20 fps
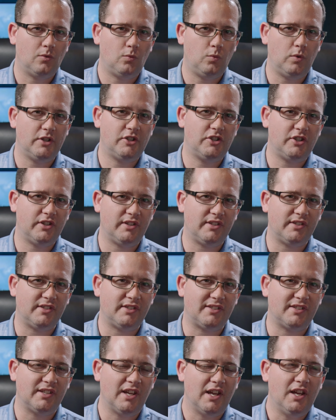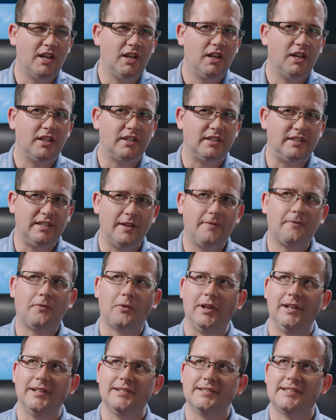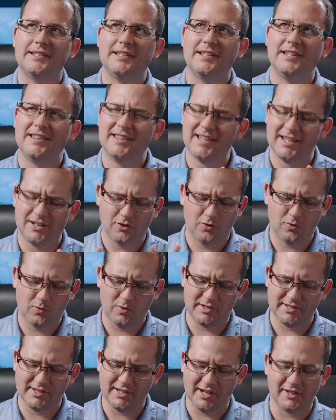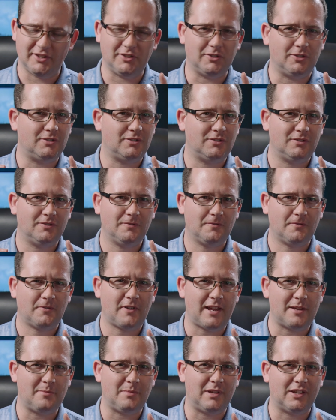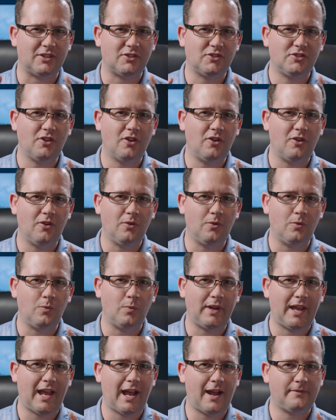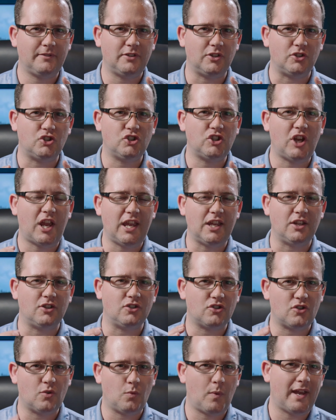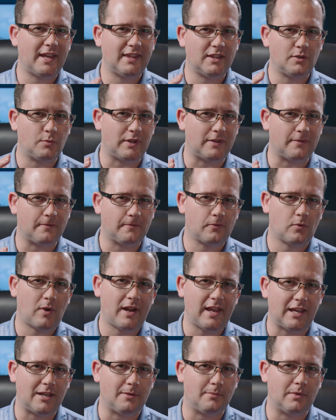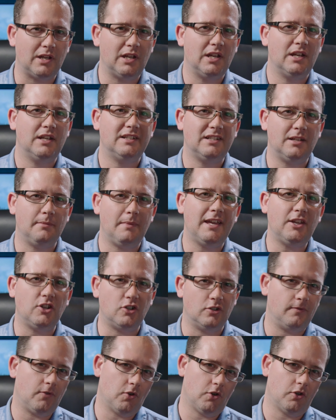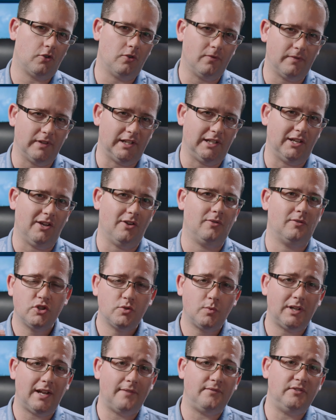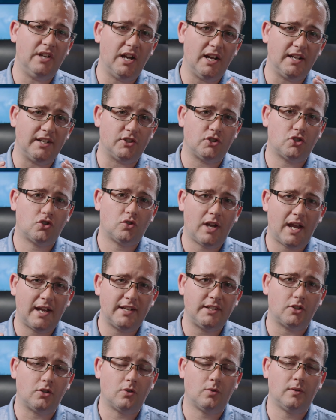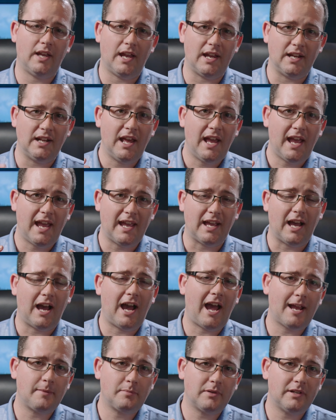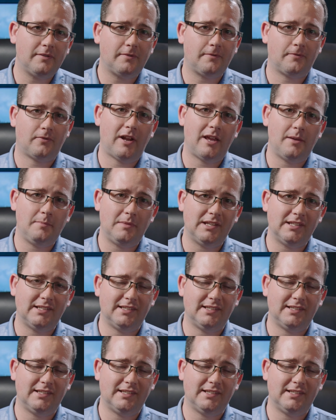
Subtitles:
which is different than horizontal framing. So we have to change the way that we frame to make good vertical video. So what I've done is tried to create a hybrid framing